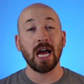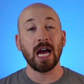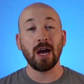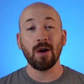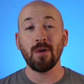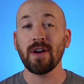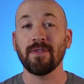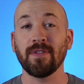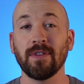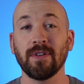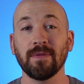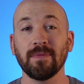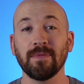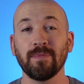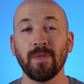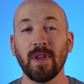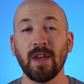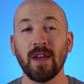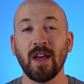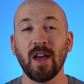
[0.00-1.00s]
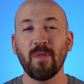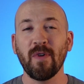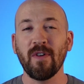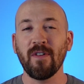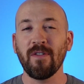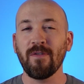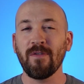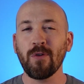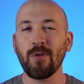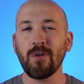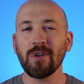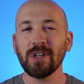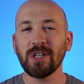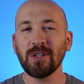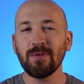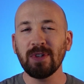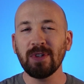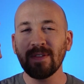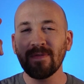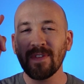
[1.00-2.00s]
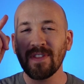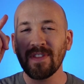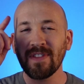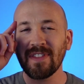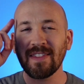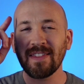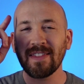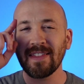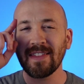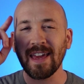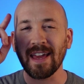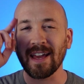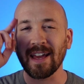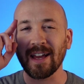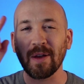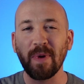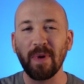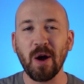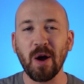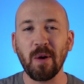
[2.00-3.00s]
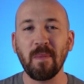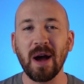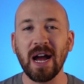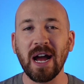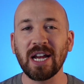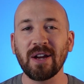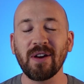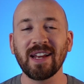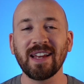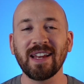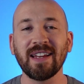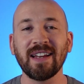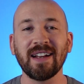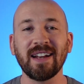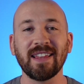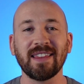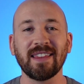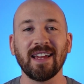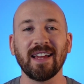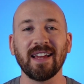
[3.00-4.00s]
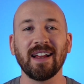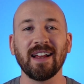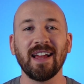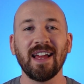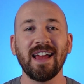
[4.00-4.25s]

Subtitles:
However, before you even think about migrating anything,